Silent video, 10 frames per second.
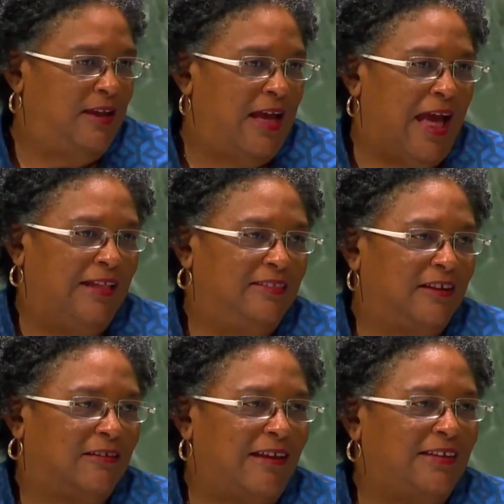and
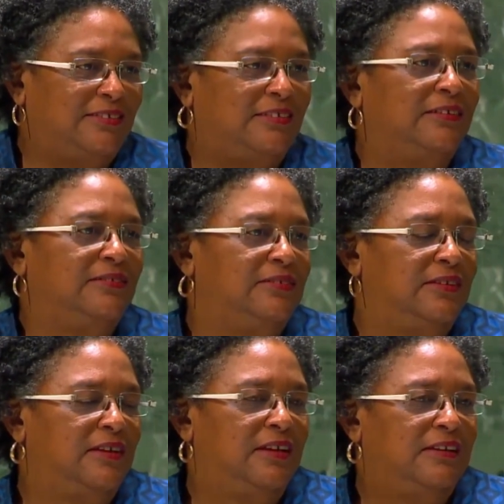the crises
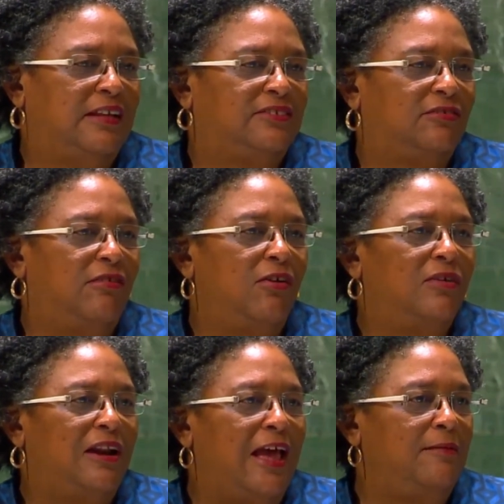that
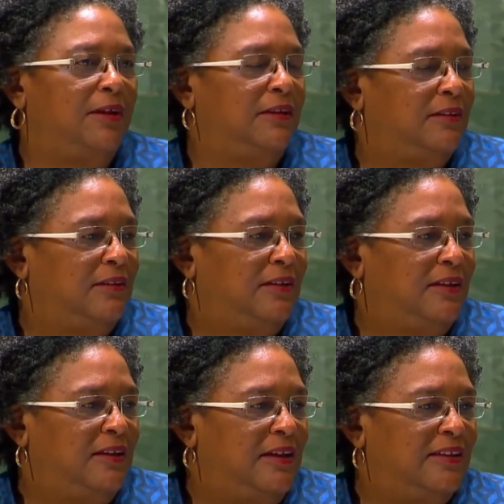surround climate
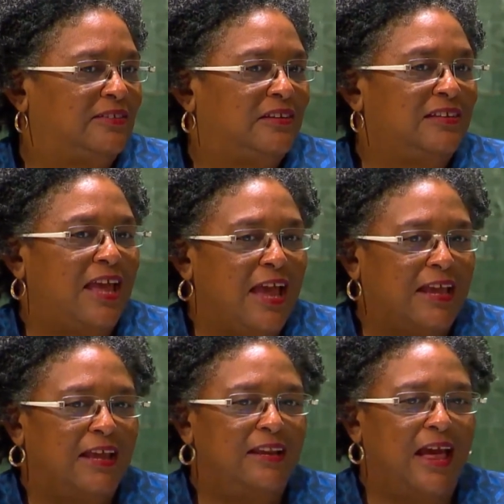is
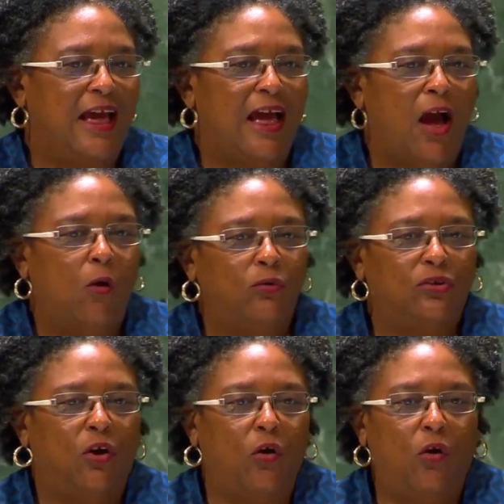taking
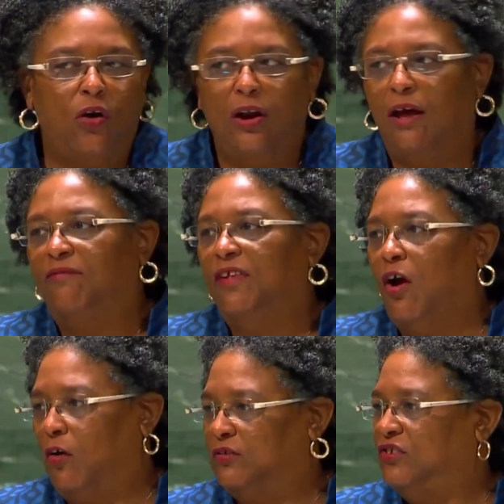out all of the
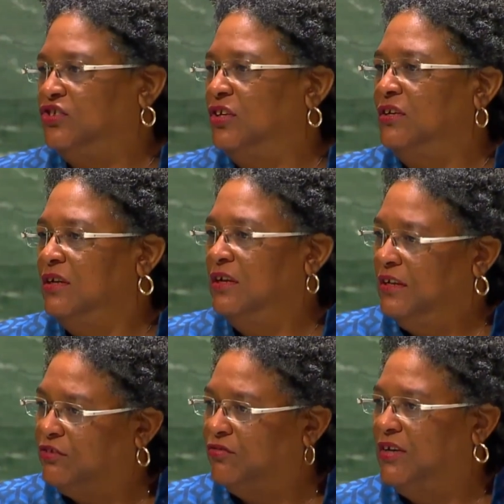oxygen,
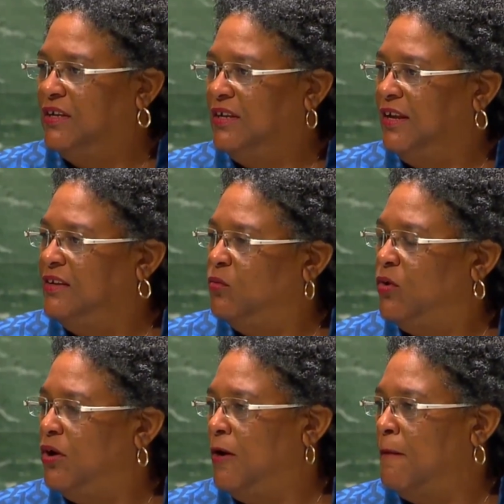literally, in the
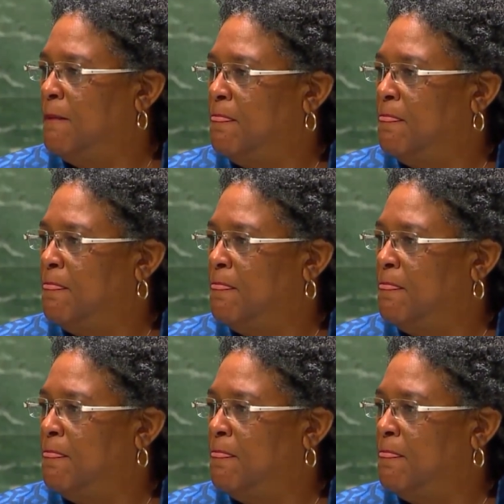world.